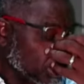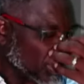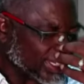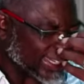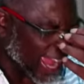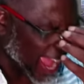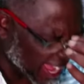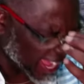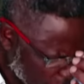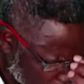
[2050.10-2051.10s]
will not
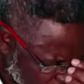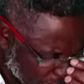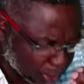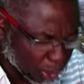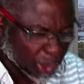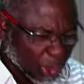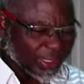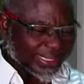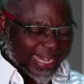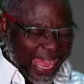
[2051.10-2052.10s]
die. Your baby will
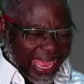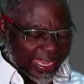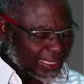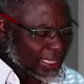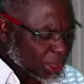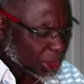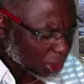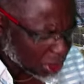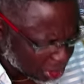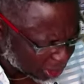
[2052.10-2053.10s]
not die. Your
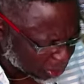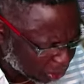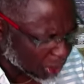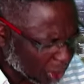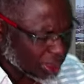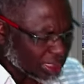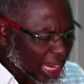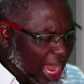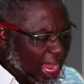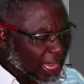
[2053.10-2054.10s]
dream will not
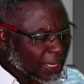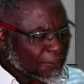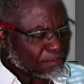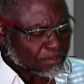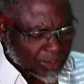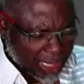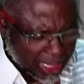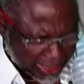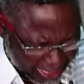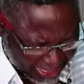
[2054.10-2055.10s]
die.
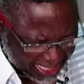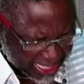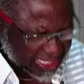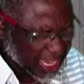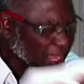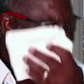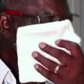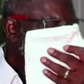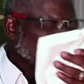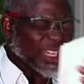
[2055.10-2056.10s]
Ayakata,
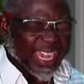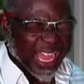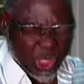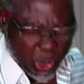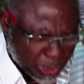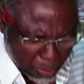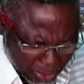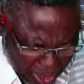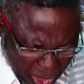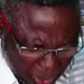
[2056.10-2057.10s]
we cancel the
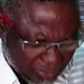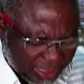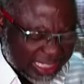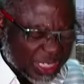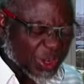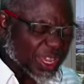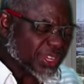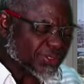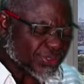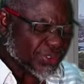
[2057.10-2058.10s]
picture of the
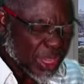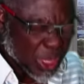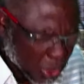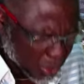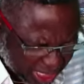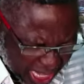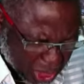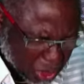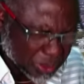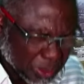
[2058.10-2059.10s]
grave. We
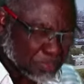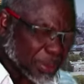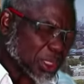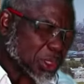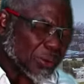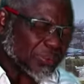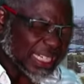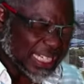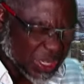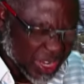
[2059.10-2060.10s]
cancel the picture of the
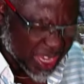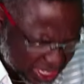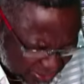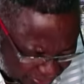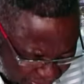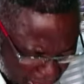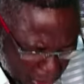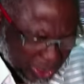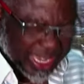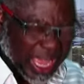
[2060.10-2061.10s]
grave.
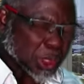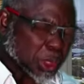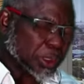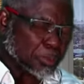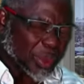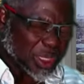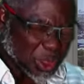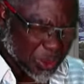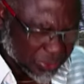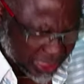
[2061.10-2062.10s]
We cancel the
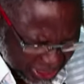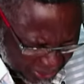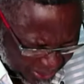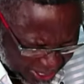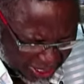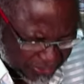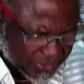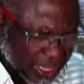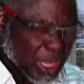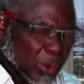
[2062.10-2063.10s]
picture of the grave.
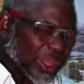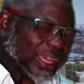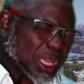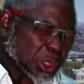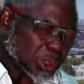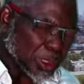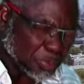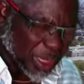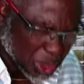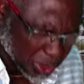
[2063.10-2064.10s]
We cancel the
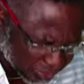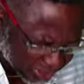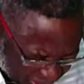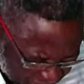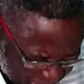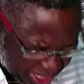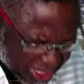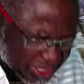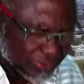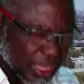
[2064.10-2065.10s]
picture of the
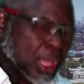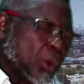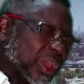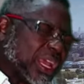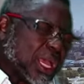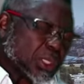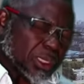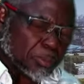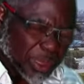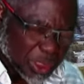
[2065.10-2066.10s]
grave. We cancel
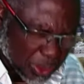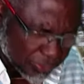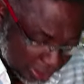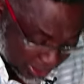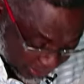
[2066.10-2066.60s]
the picture of the